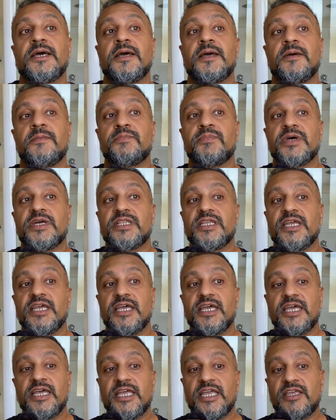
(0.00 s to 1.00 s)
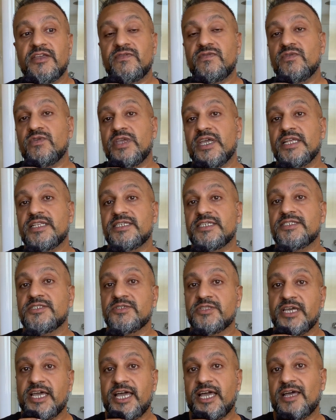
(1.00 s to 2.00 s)
But if you get into
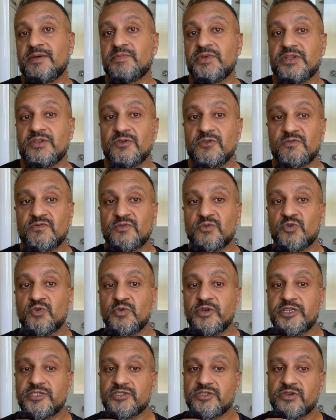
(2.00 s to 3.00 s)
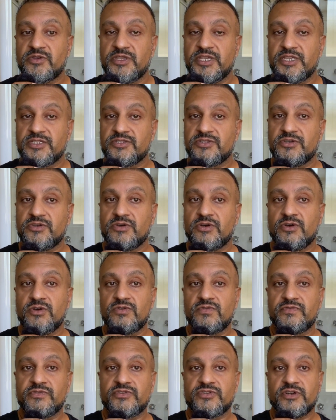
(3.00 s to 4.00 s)
the habit of always going into your
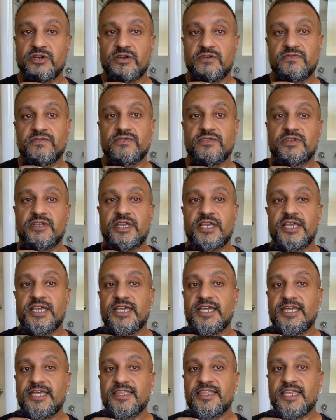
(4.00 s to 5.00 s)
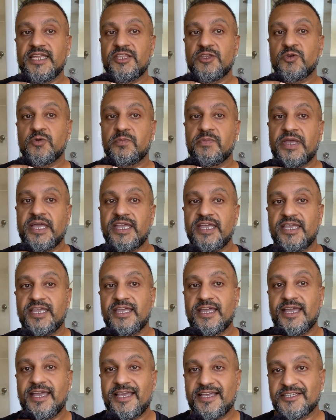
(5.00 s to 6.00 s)
overdraft, then you're
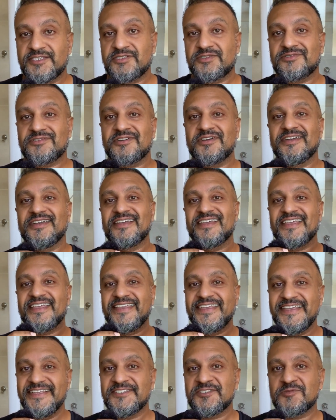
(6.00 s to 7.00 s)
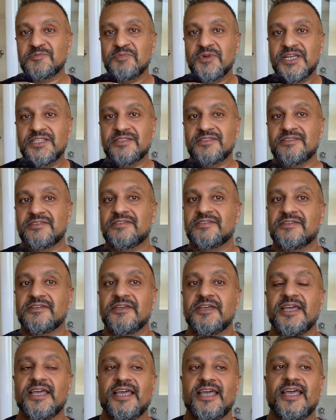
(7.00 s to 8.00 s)
paying extra each month.
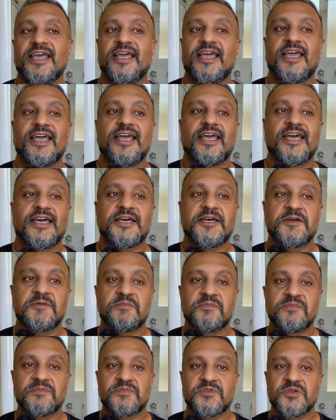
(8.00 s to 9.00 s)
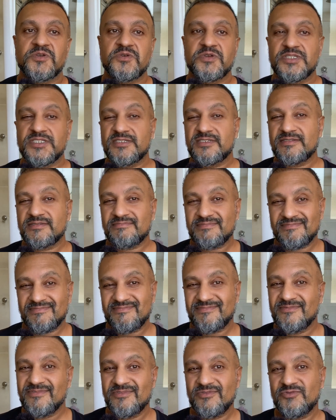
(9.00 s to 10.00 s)
So it's
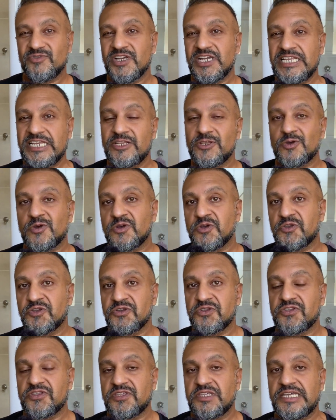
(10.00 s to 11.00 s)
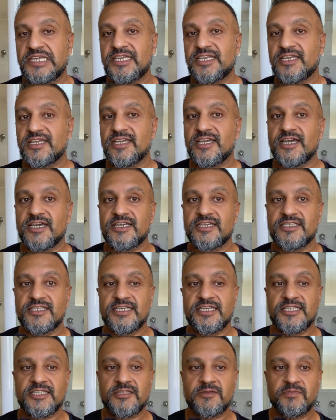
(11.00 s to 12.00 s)
really not a good thing. I
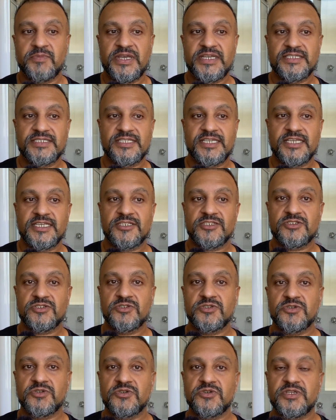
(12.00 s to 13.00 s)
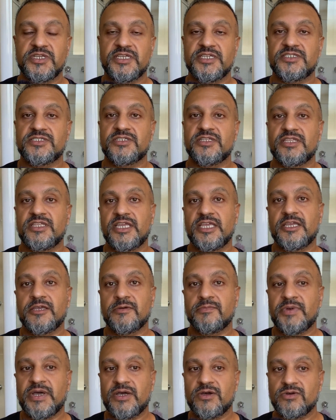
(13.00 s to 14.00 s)
think the best thing to do is to think
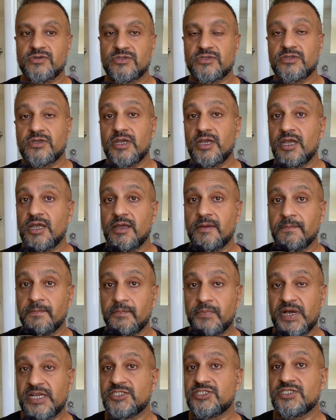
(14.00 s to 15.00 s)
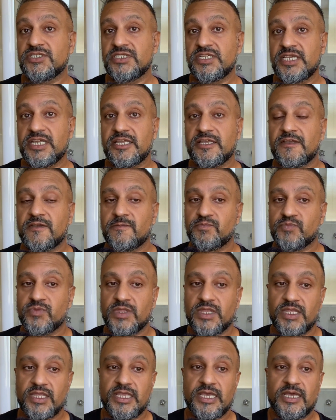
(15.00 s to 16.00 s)
about budgeting.
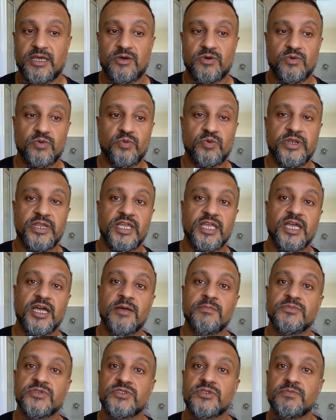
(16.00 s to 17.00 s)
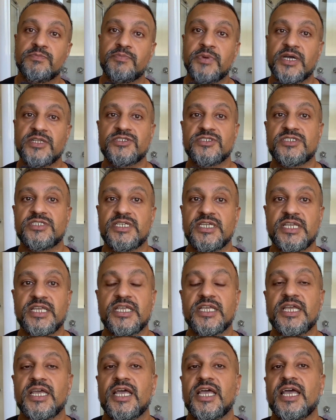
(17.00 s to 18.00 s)
Now, when it comes to
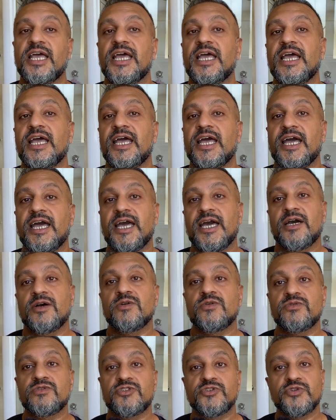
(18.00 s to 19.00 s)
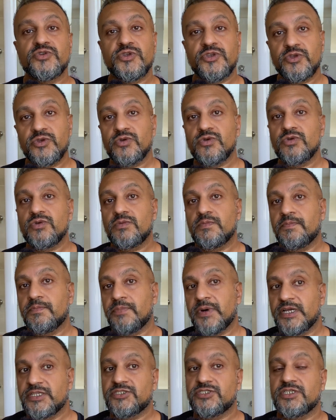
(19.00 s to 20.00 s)
budgeting, how do you
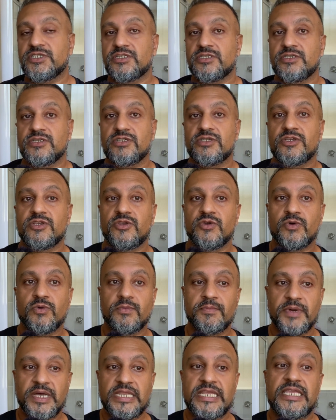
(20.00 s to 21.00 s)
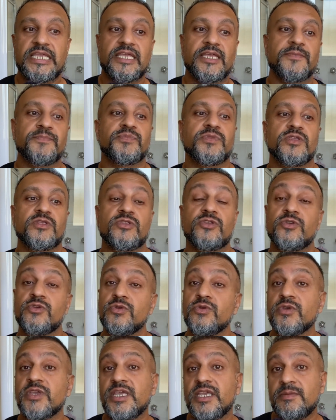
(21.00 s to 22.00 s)
budget your money? Do
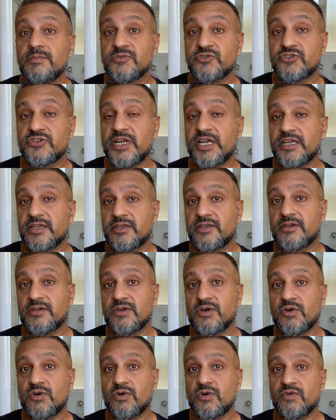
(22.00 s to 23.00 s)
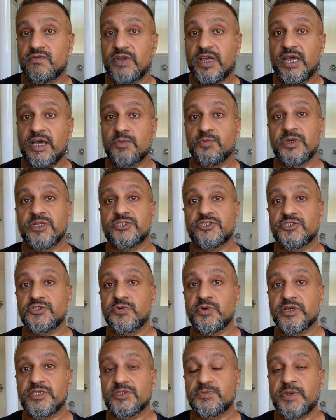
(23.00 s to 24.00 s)
you keep track of how much
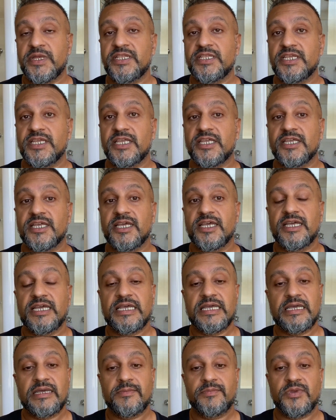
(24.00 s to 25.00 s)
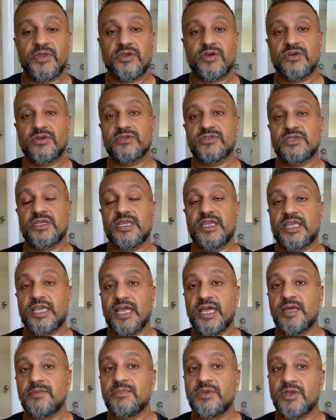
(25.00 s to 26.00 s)
you are spending? Because it
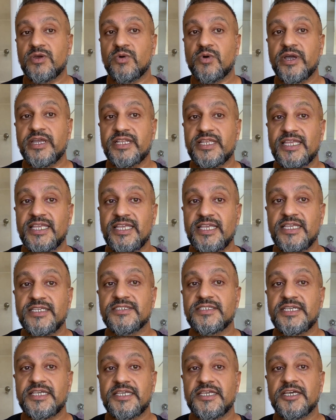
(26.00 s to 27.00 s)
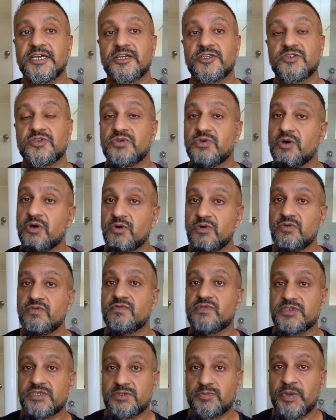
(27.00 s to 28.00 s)
can be quite easy to
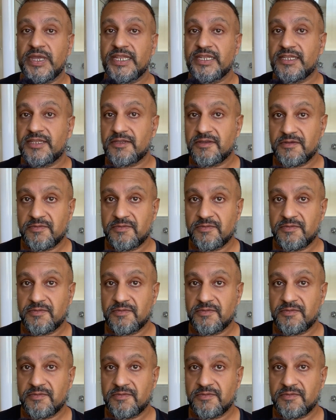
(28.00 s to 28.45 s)
overspend.